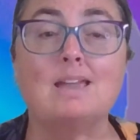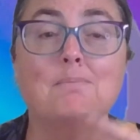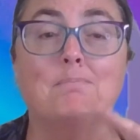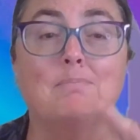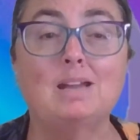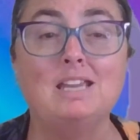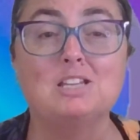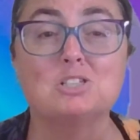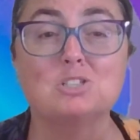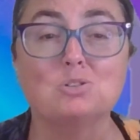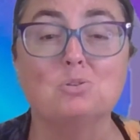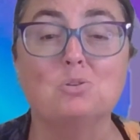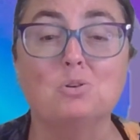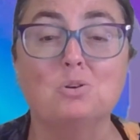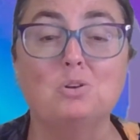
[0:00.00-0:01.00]
and make
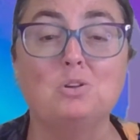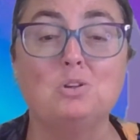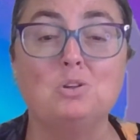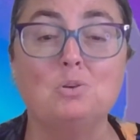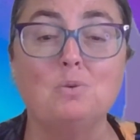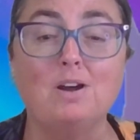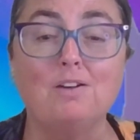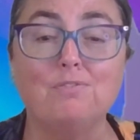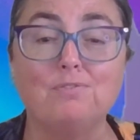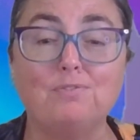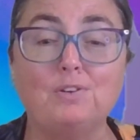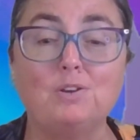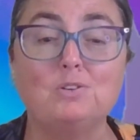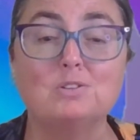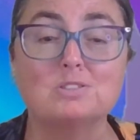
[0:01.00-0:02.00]
sure you are
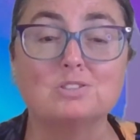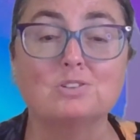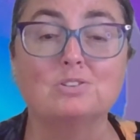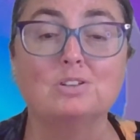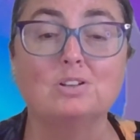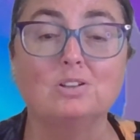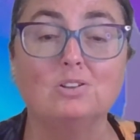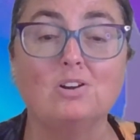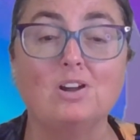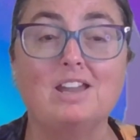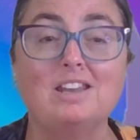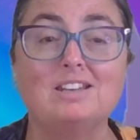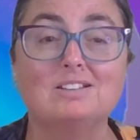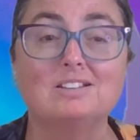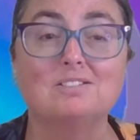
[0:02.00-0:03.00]
focused on the
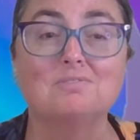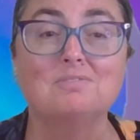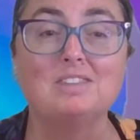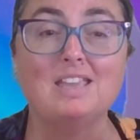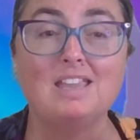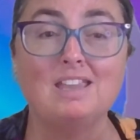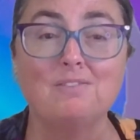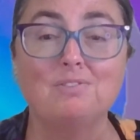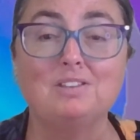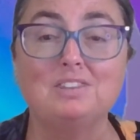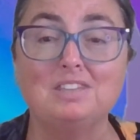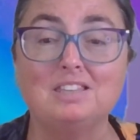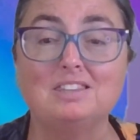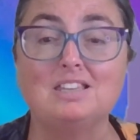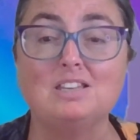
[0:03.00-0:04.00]
client with
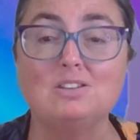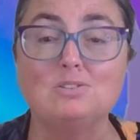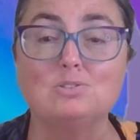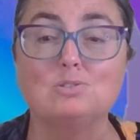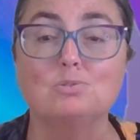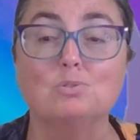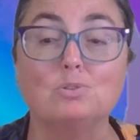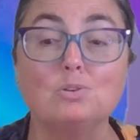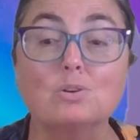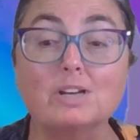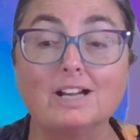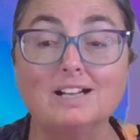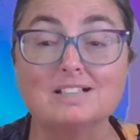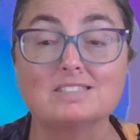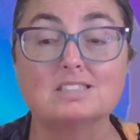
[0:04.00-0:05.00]
everything that you do, or your
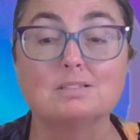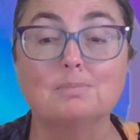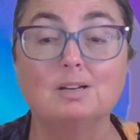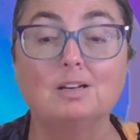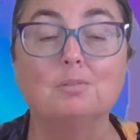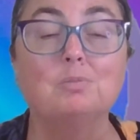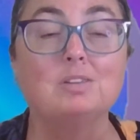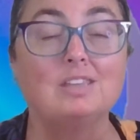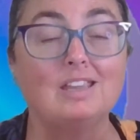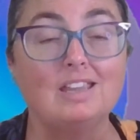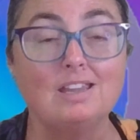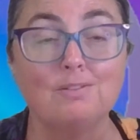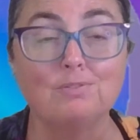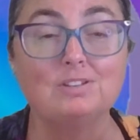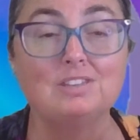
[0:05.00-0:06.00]
customer with
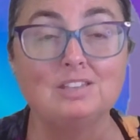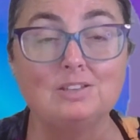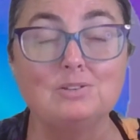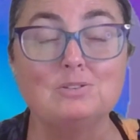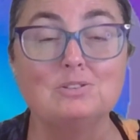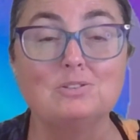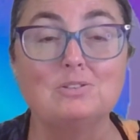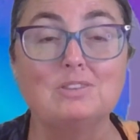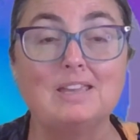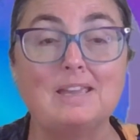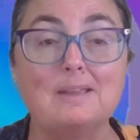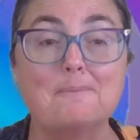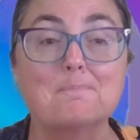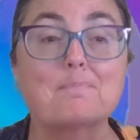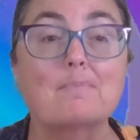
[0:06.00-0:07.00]
everything you do
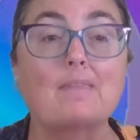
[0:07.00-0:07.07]
there.